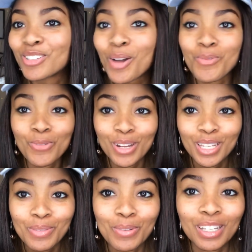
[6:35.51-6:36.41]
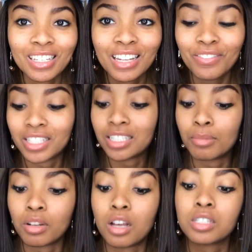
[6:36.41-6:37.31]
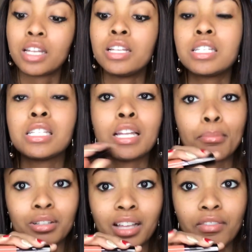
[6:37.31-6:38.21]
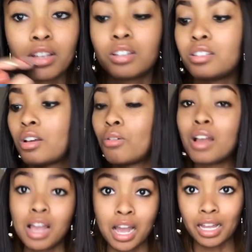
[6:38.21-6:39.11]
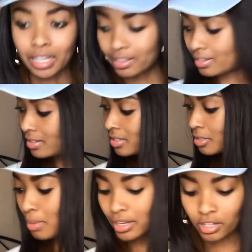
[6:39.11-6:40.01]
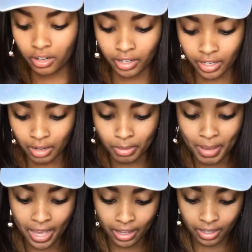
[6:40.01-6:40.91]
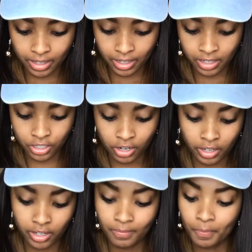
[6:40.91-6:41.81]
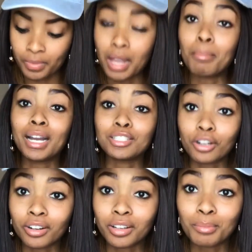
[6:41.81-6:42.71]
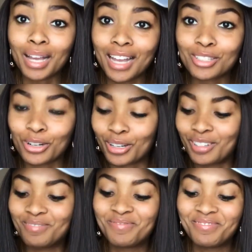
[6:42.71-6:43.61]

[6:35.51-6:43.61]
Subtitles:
So I really, really love this lip gloss, and this is number 7. So I like this. By Target. I'll be back. Target. Not by Target, but at Target.